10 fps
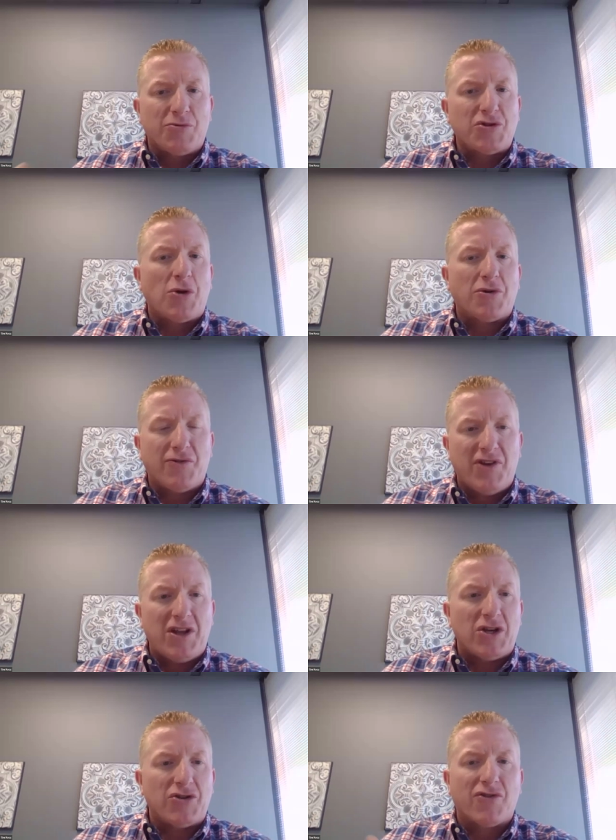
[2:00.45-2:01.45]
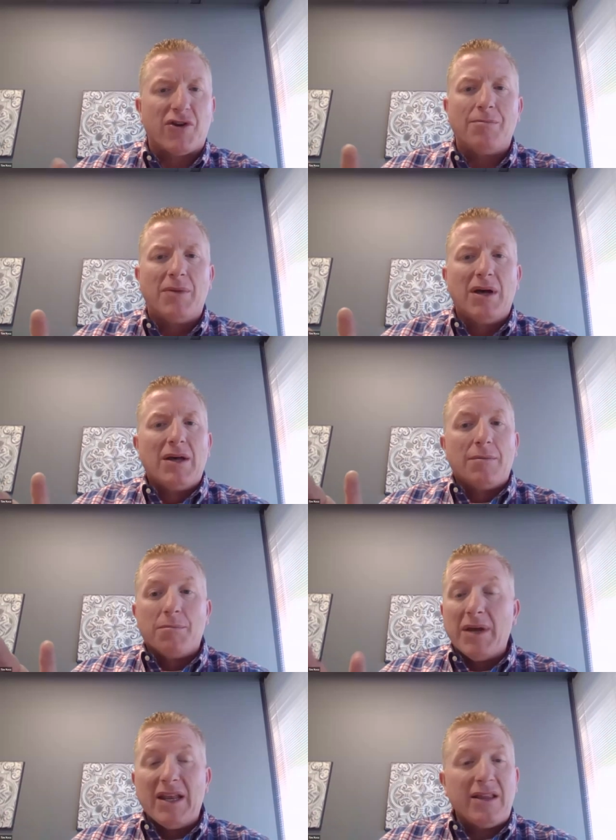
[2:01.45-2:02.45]
from start to finish, from
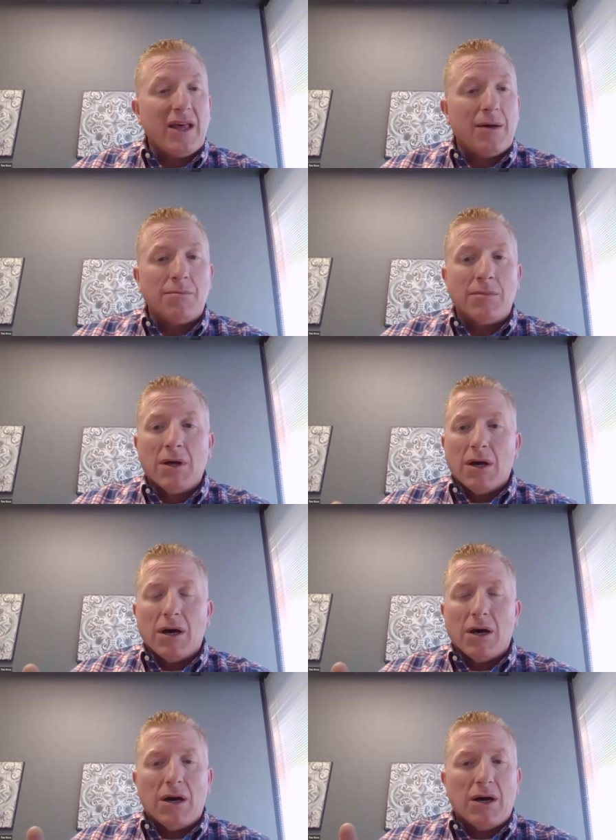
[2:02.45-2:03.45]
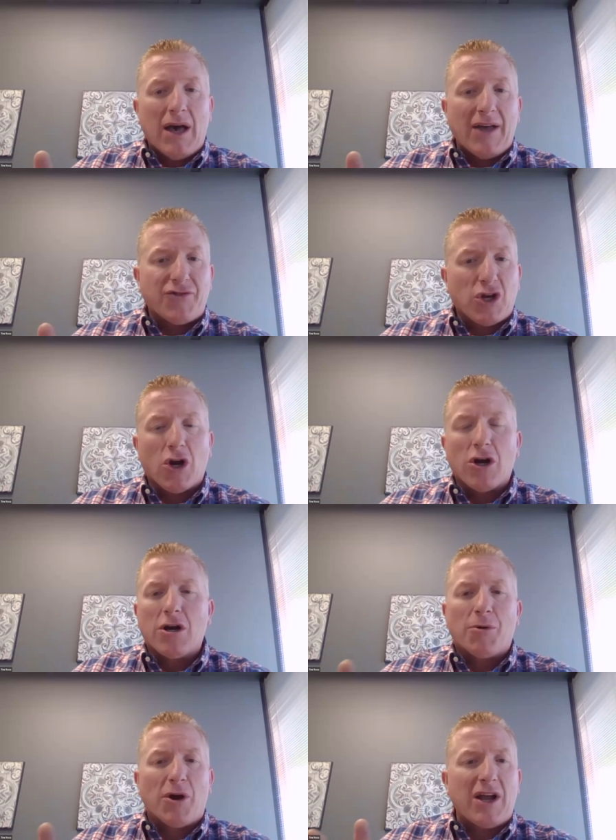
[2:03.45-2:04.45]
meeting them at the
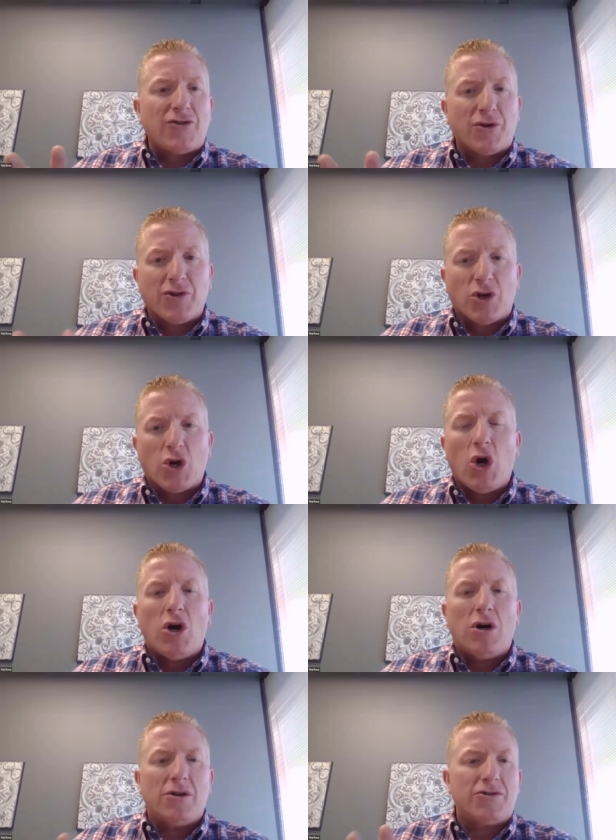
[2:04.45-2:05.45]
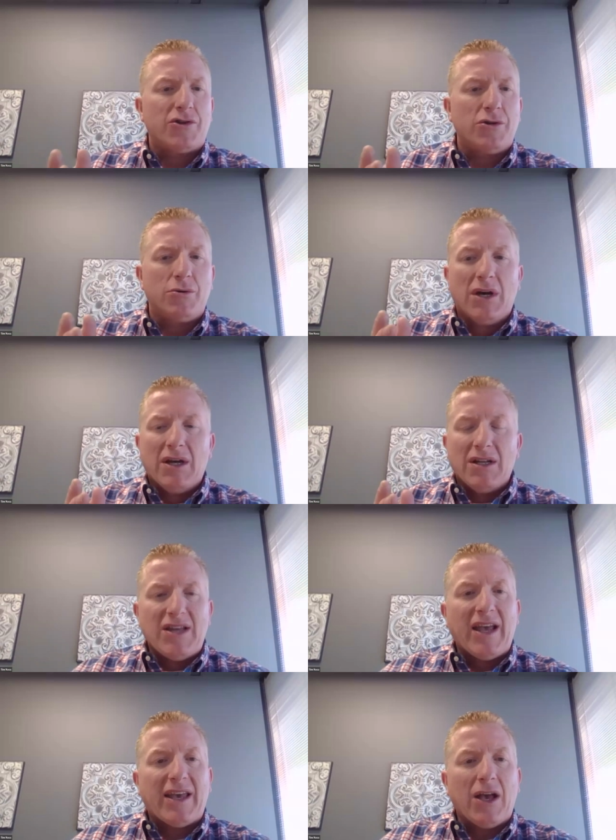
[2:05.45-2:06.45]
curb or answering the call to
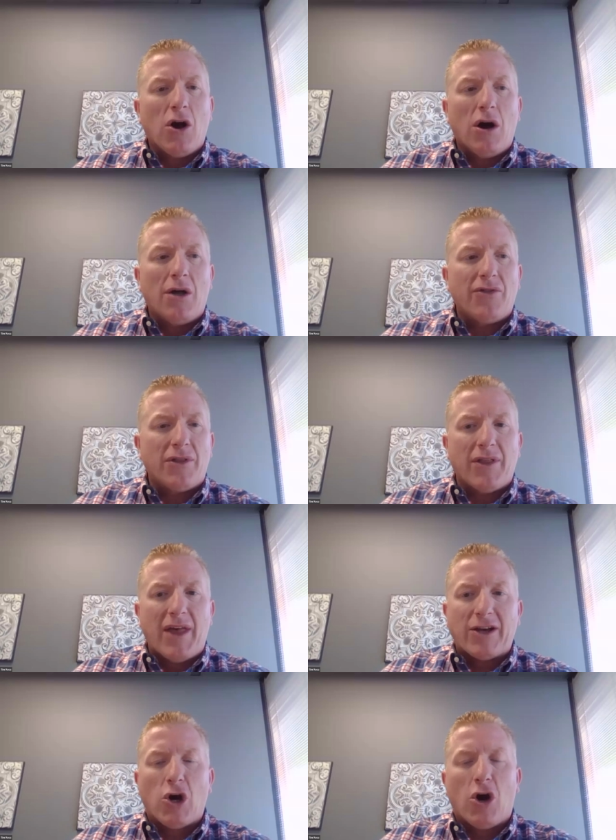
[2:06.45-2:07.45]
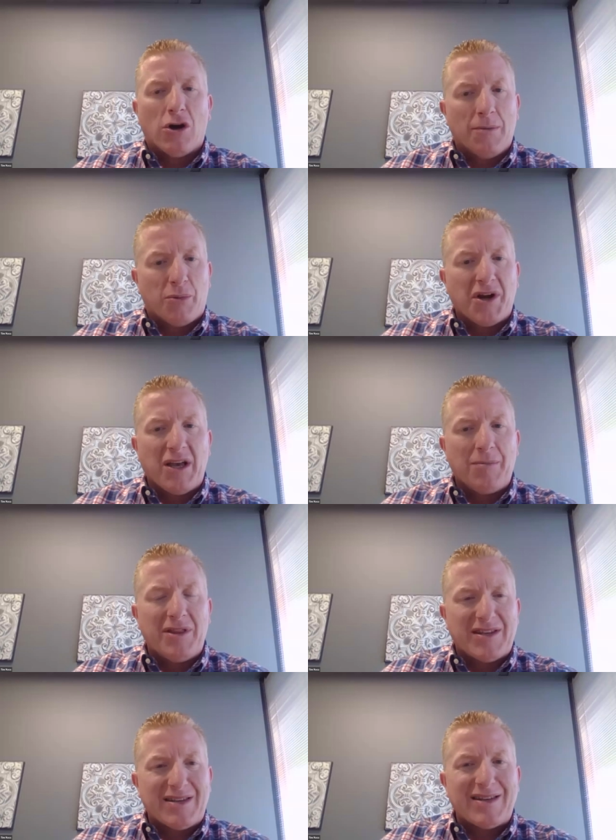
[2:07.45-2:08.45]
taking on that car and bringing them
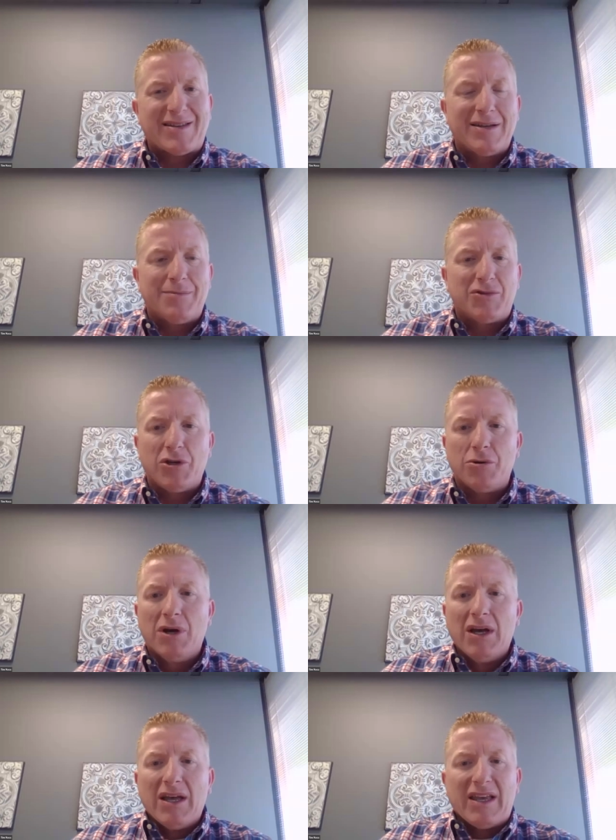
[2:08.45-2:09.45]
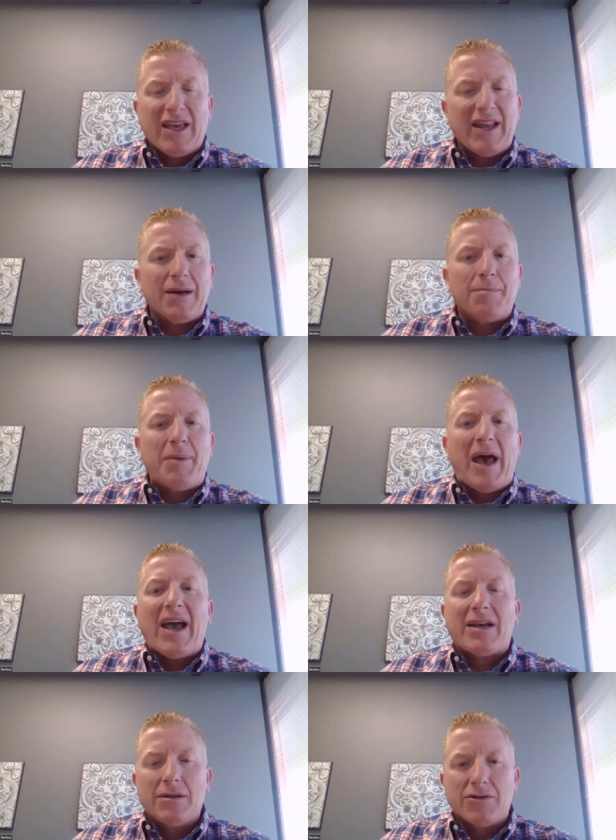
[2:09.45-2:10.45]
in the system to getting them
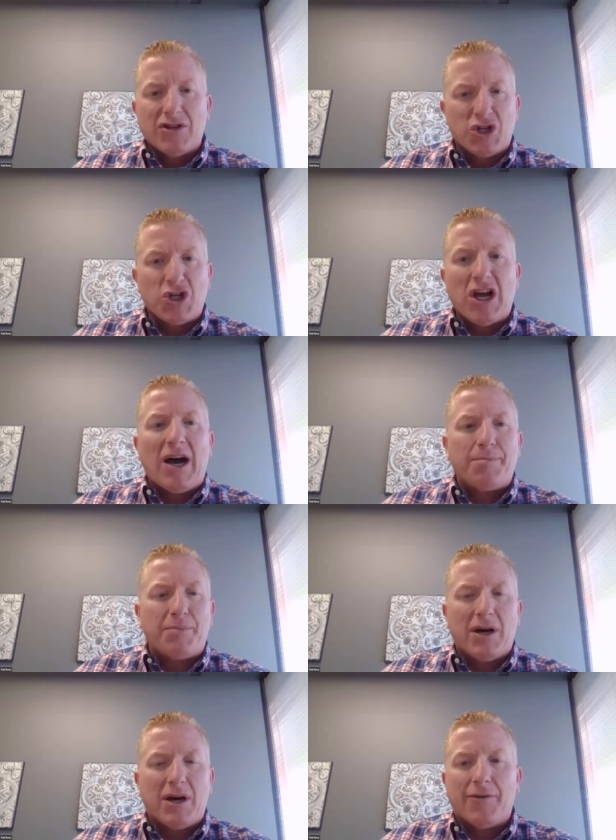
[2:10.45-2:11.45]
back to the shop